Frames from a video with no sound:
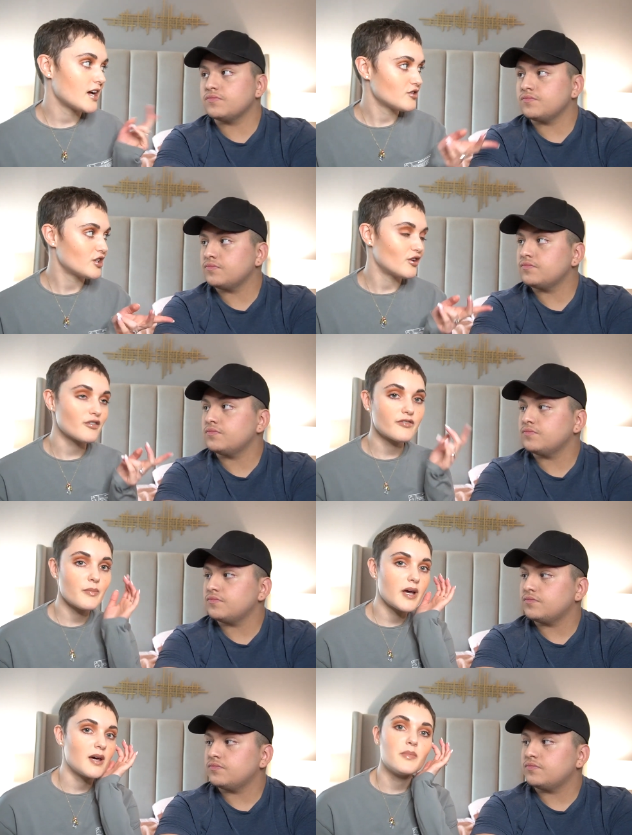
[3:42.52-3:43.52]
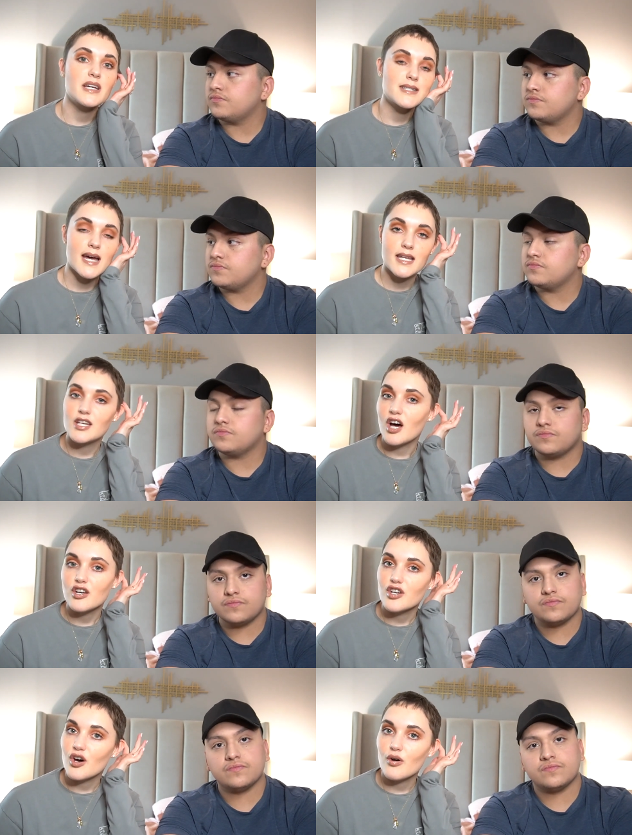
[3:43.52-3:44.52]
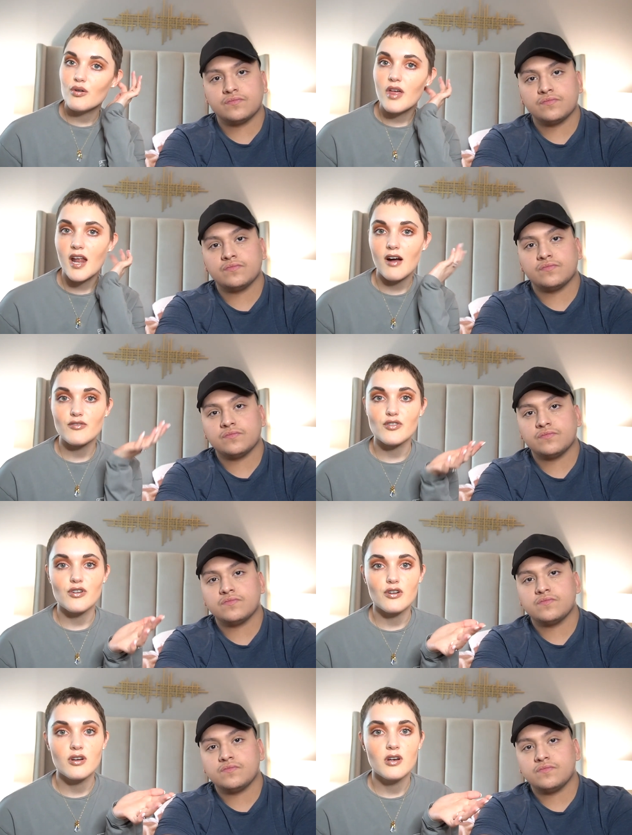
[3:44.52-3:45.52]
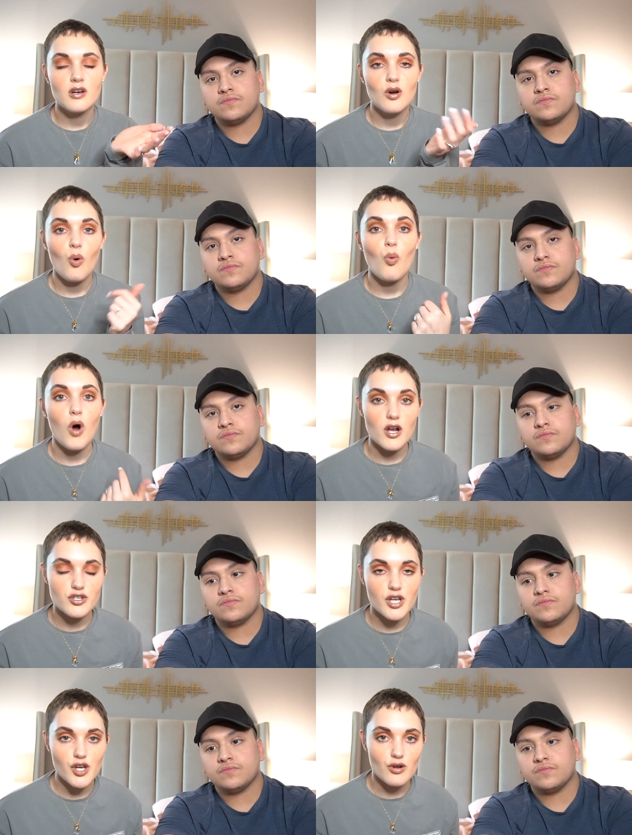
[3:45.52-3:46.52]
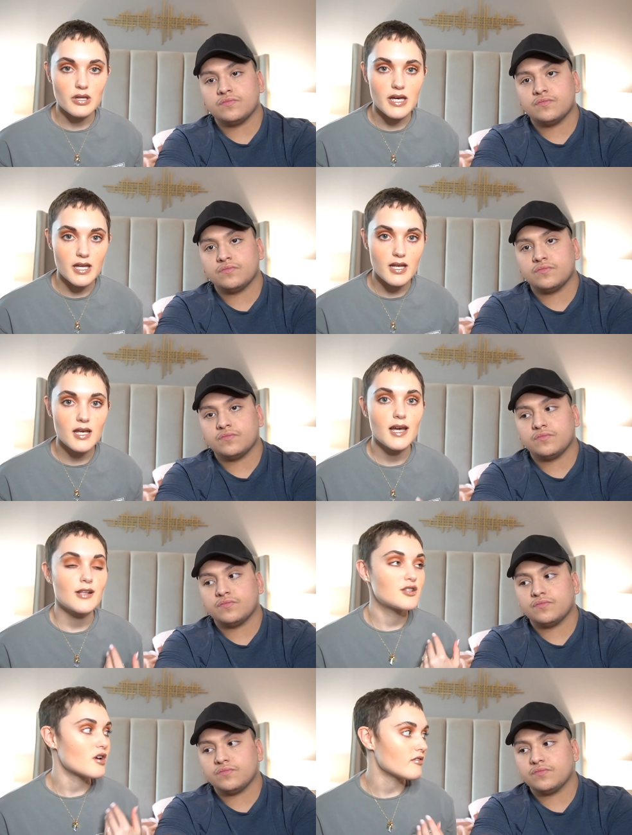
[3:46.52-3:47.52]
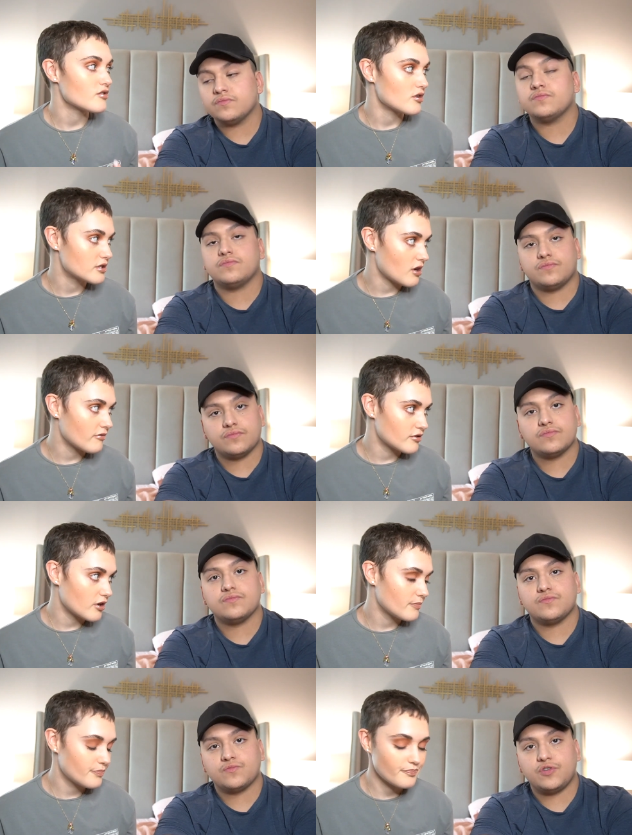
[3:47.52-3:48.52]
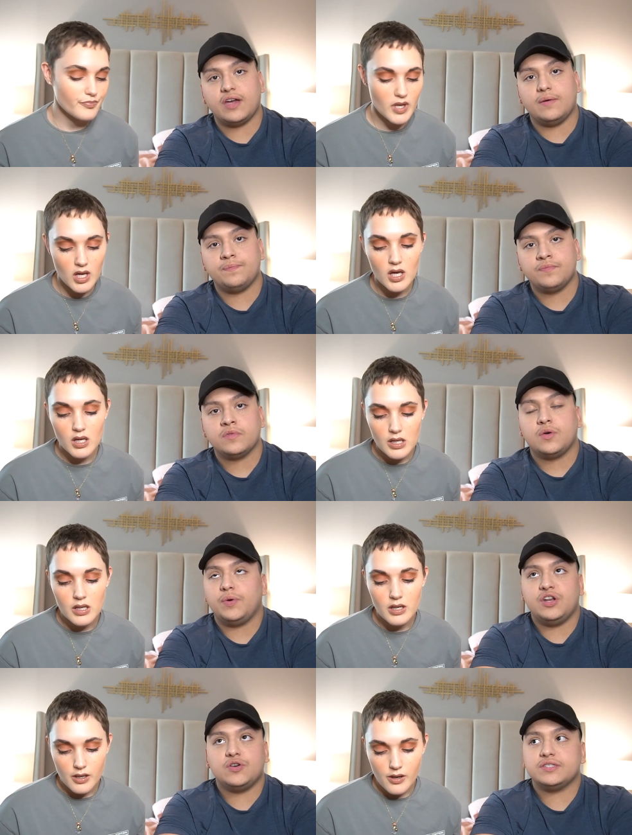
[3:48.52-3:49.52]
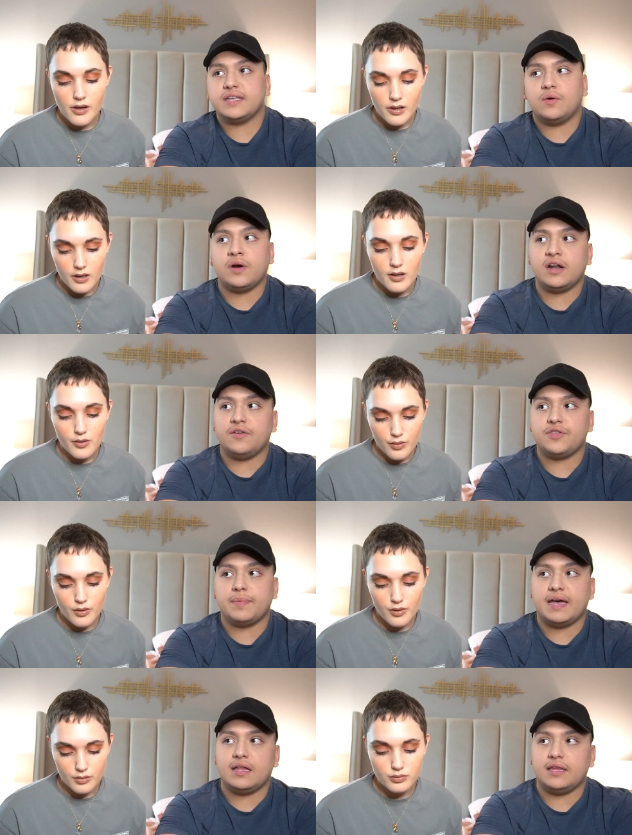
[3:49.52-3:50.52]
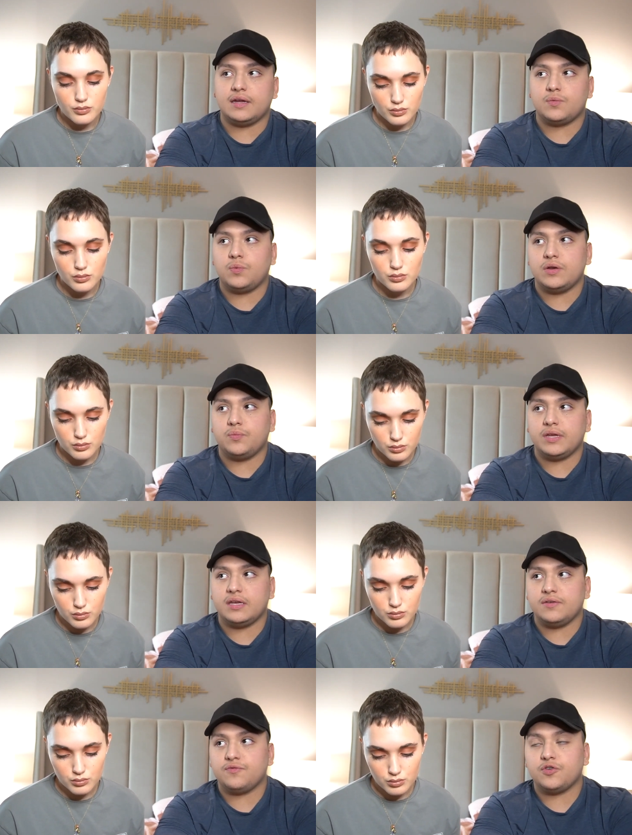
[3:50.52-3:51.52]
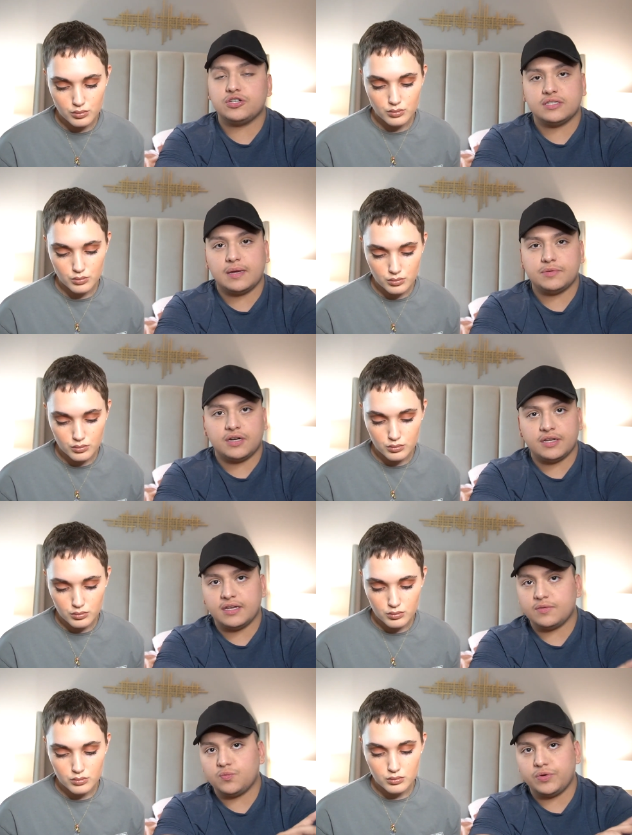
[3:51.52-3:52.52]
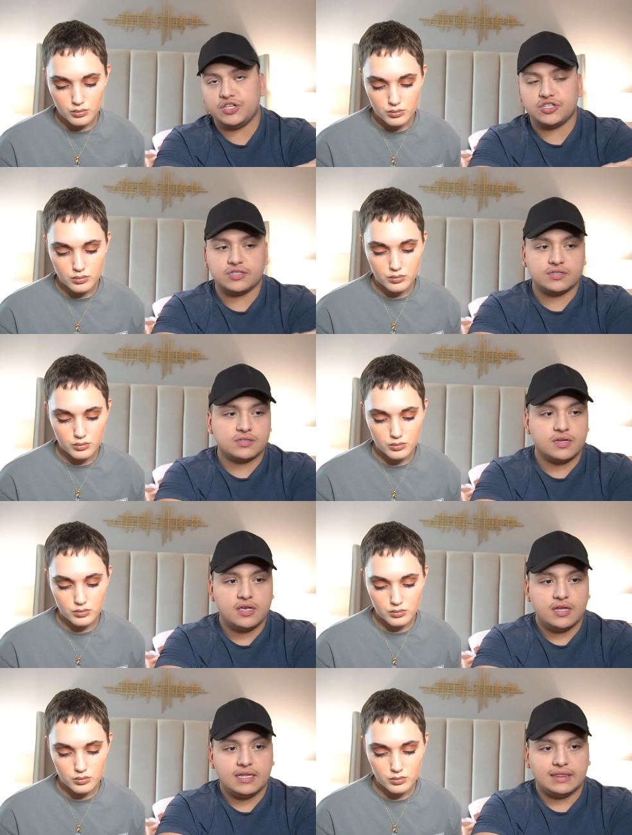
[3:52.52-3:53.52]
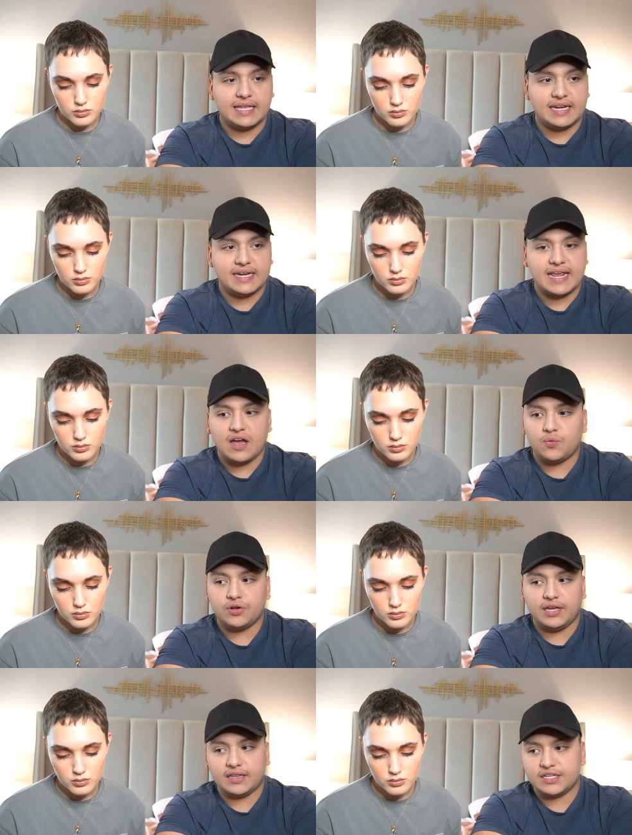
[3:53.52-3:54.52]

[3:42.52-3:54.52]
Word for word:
Speaker 1: actually learned from him because I did not know that after washing your linen, it gets softer and softer.
Speaker 2: Yeah. We noticed that right off the bat. Like when we first slept on it, we just laid it down. We're like,